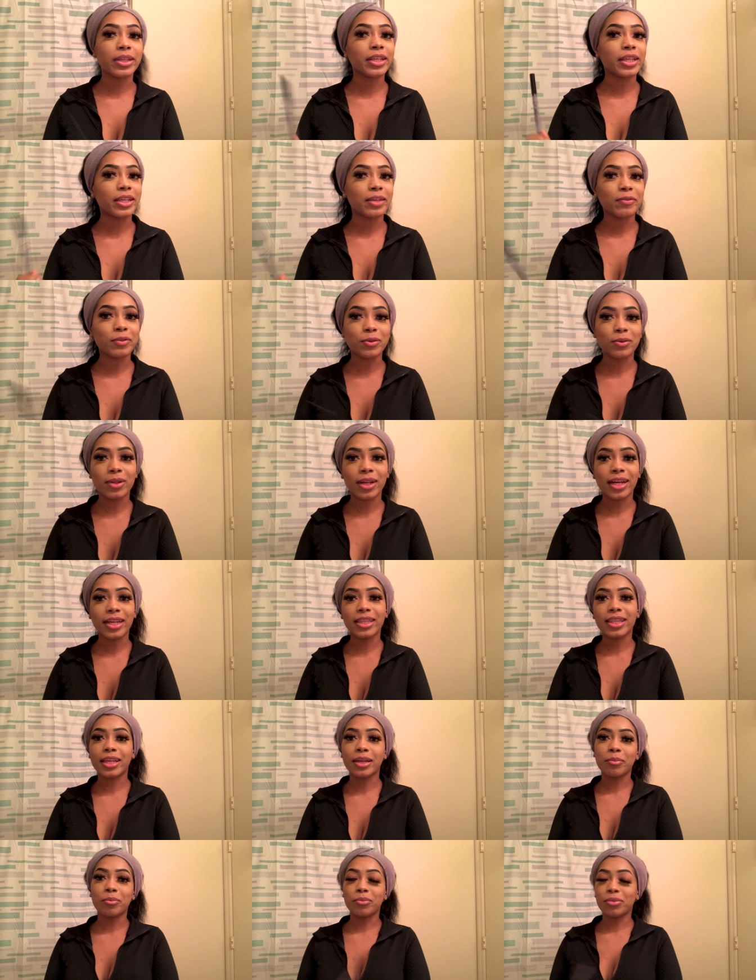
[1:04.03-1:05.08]
give you like
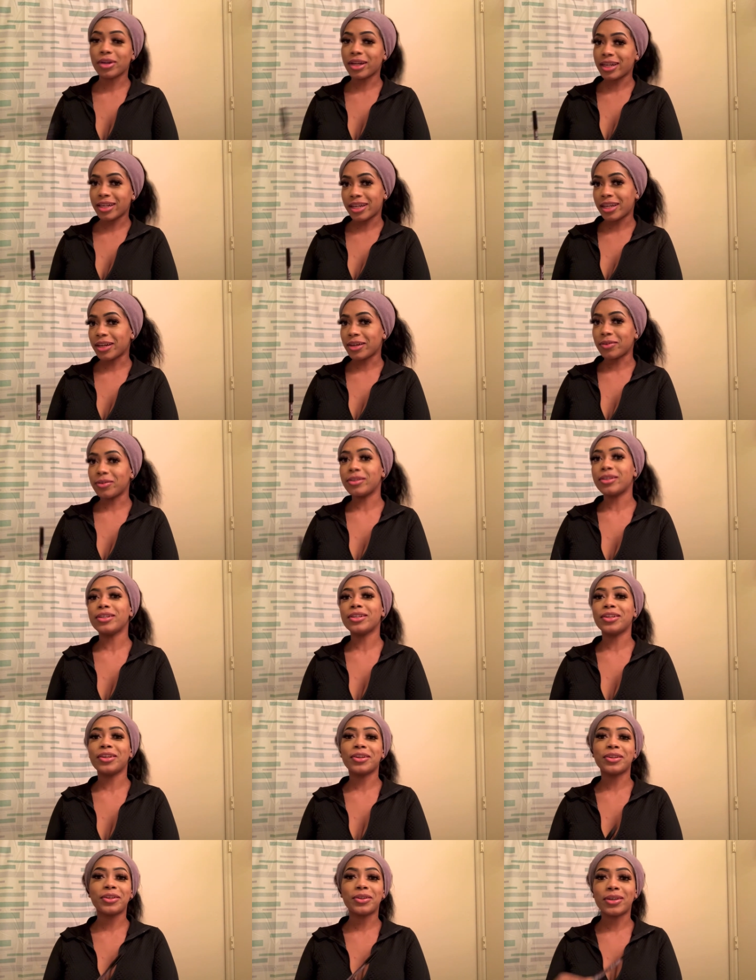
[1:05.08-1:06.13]
that brat down look.
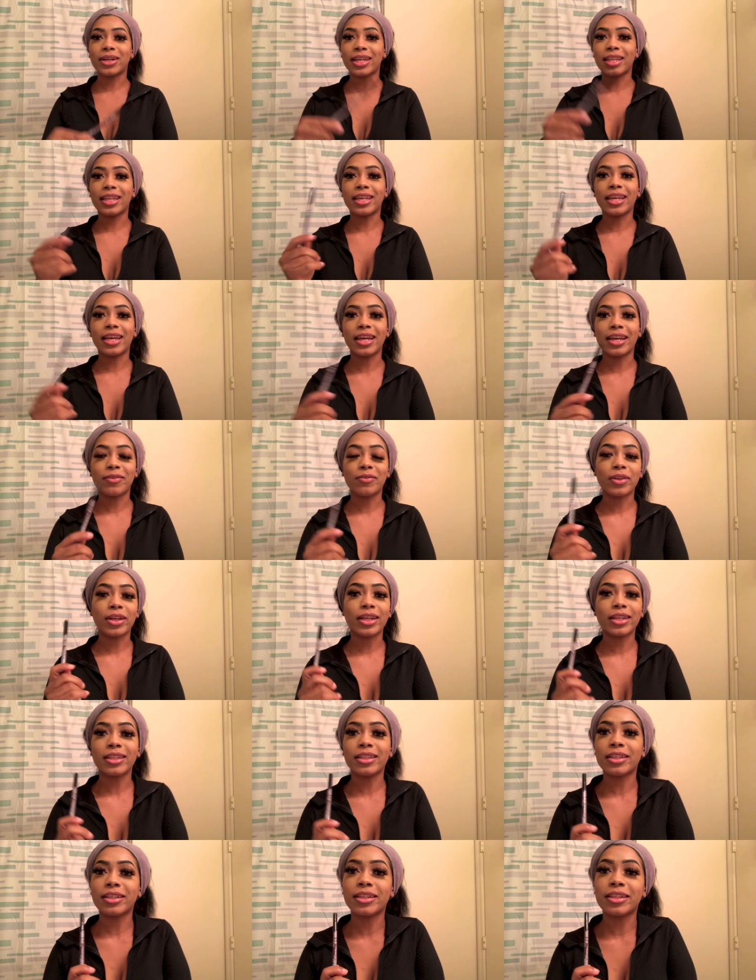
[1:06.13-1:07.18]
Y'all know how they have
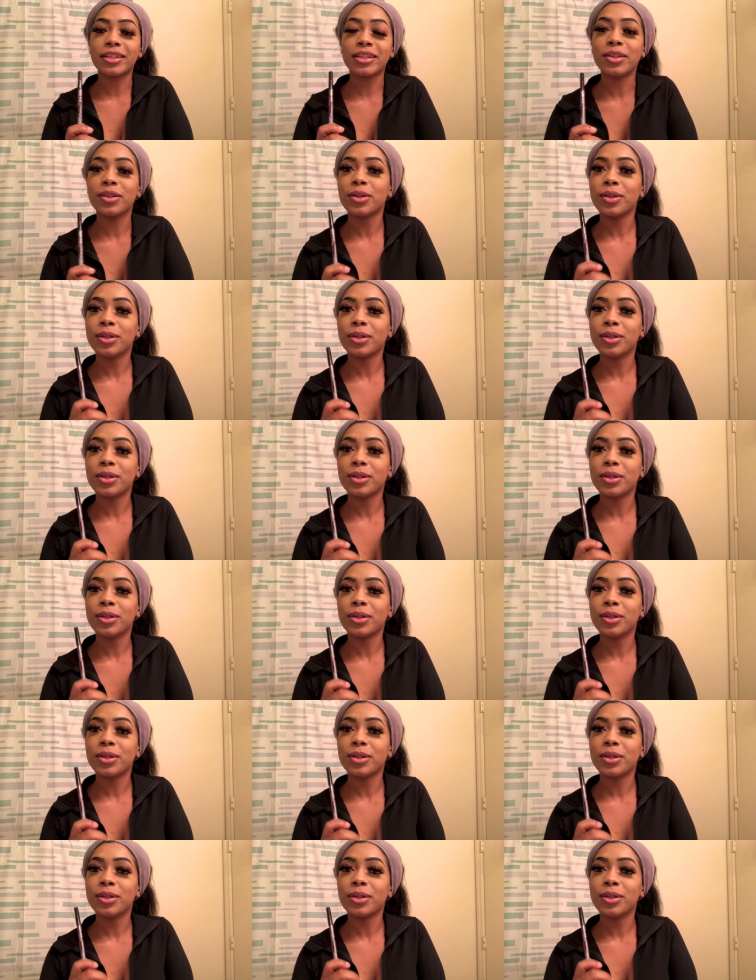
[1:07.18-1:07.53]
like the